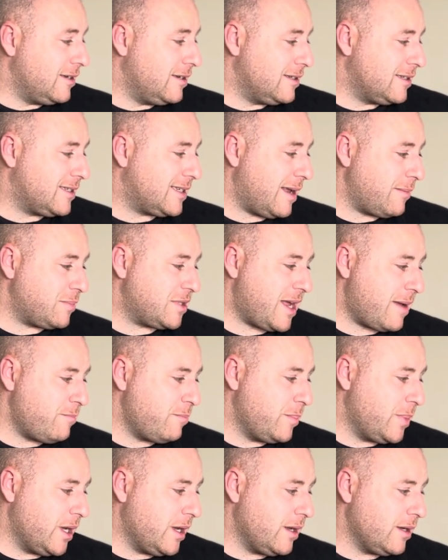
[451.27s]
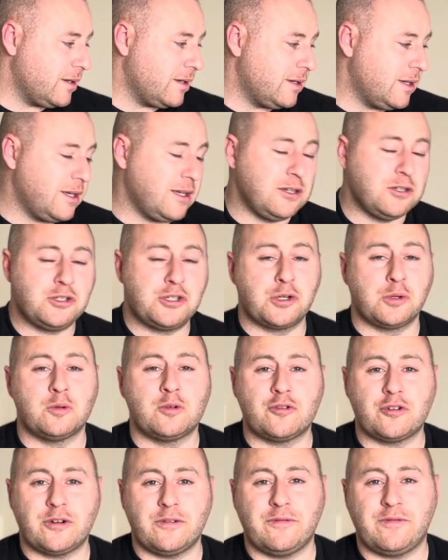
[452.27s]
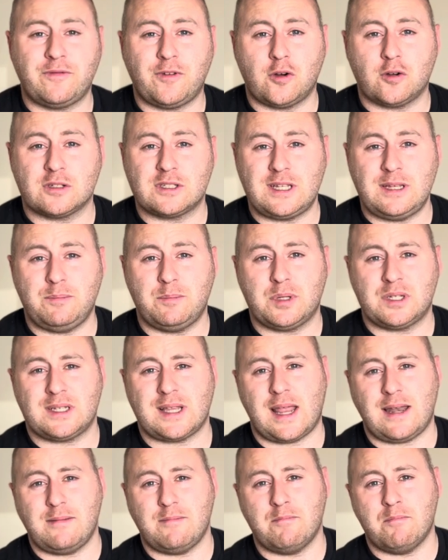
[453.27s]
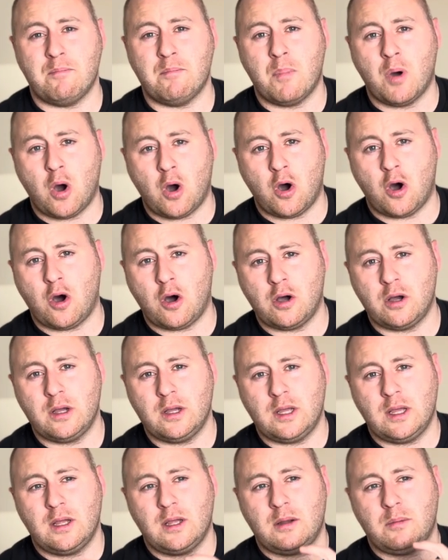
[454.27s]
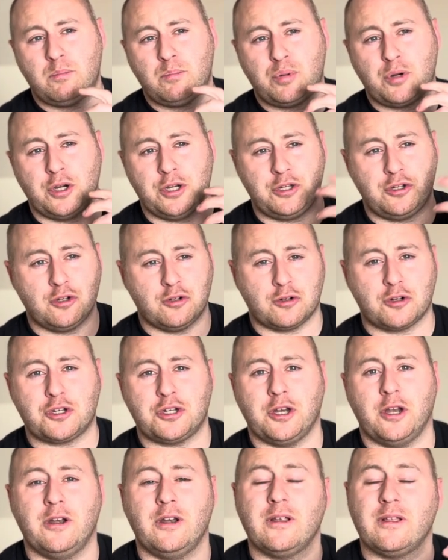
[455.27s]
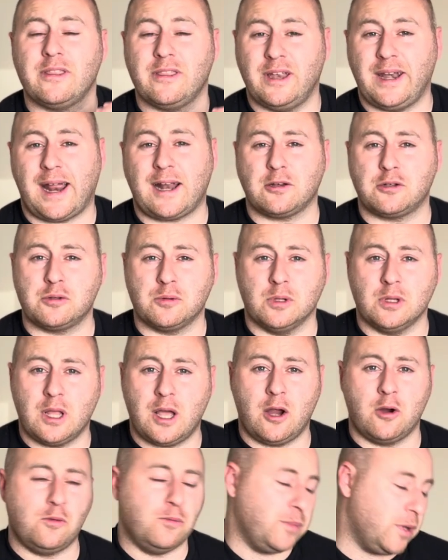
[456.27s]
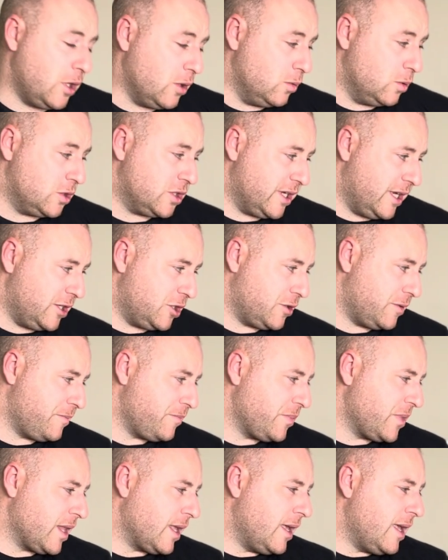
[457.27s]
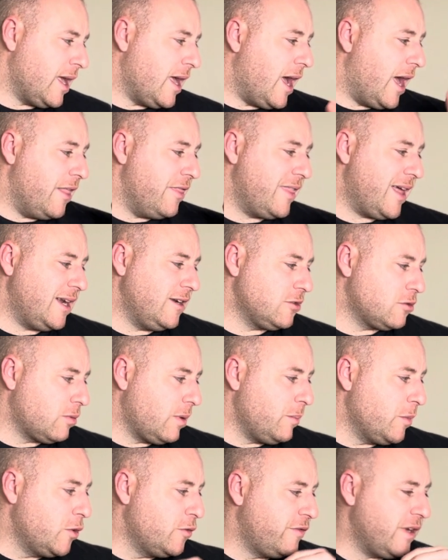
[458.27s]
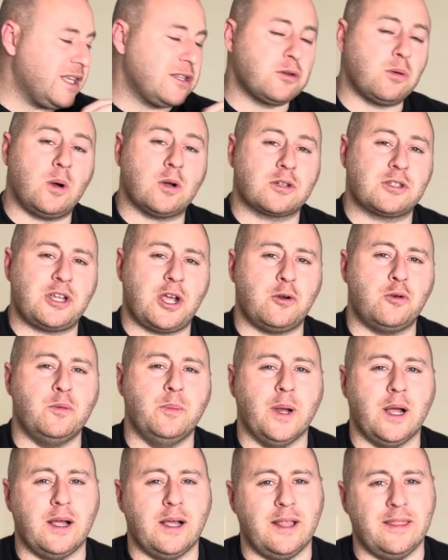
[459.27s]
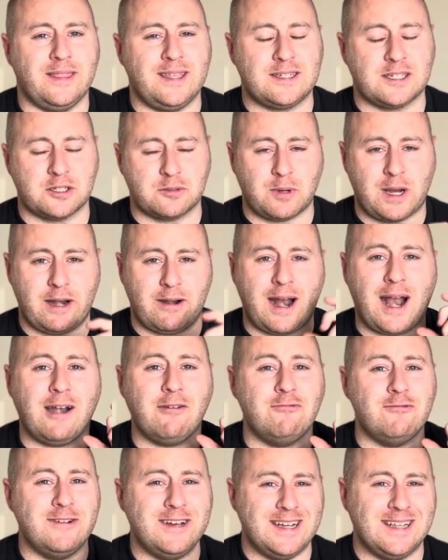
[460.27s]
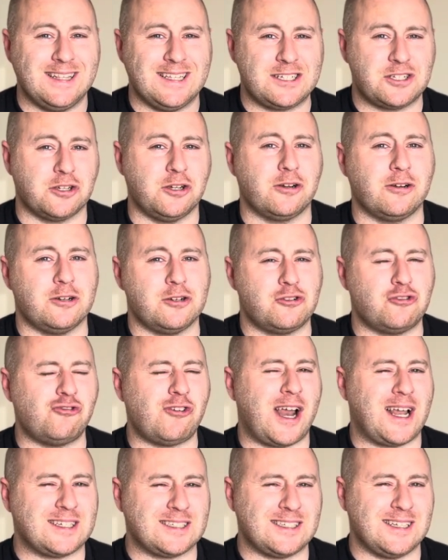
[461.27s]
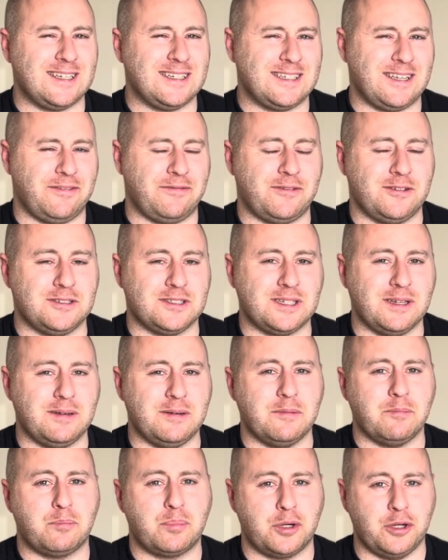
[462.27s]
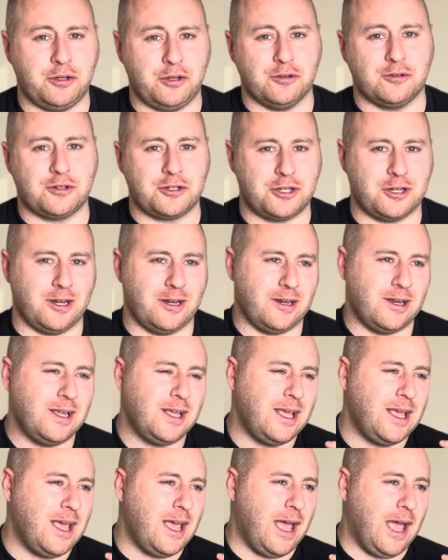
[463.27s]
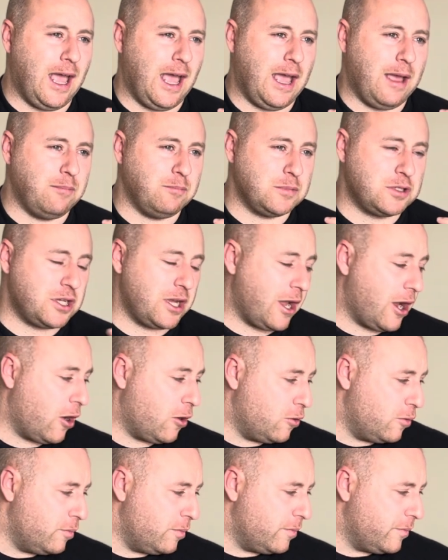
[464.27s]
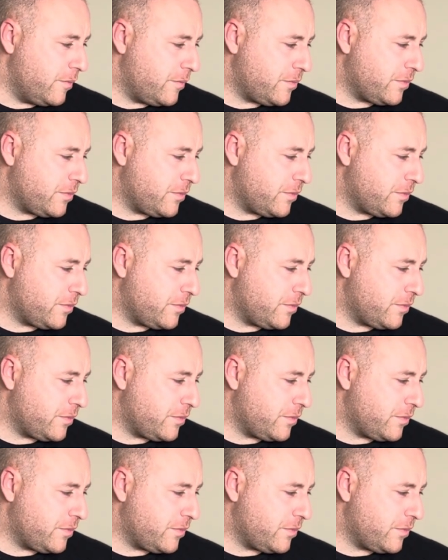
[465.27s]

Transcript: September, 214% more production than actual home usage. And then as we move into October, and this is where I really saw a drastic difference in production to home